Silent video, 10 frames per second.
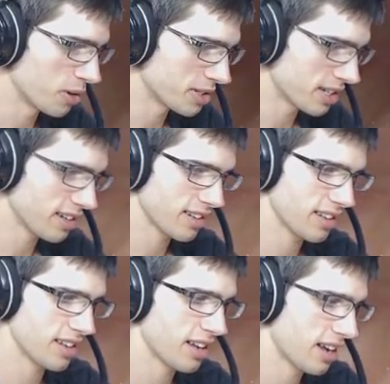Haunter,
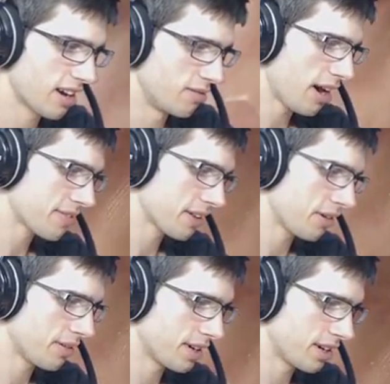a
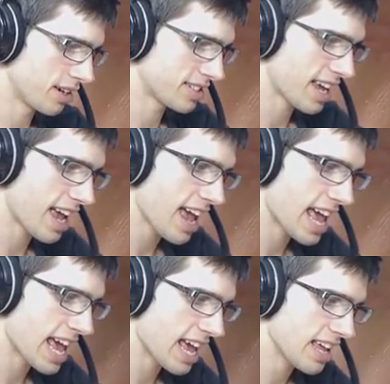Rufflet Reverse,
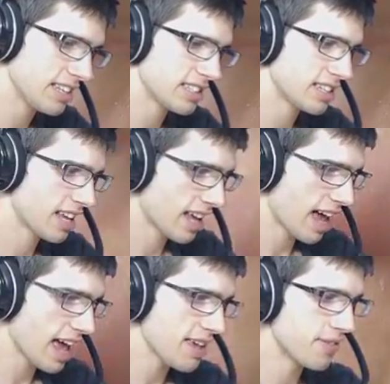and
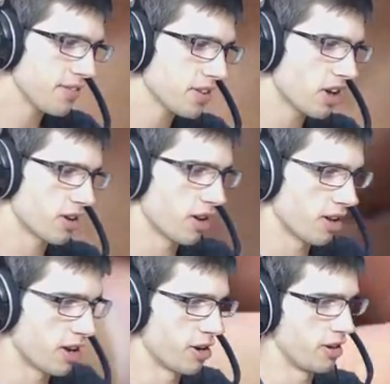a Vivillon
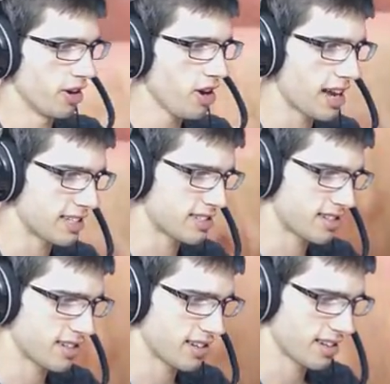Holo.
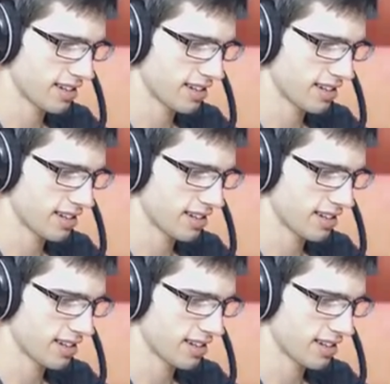Nice.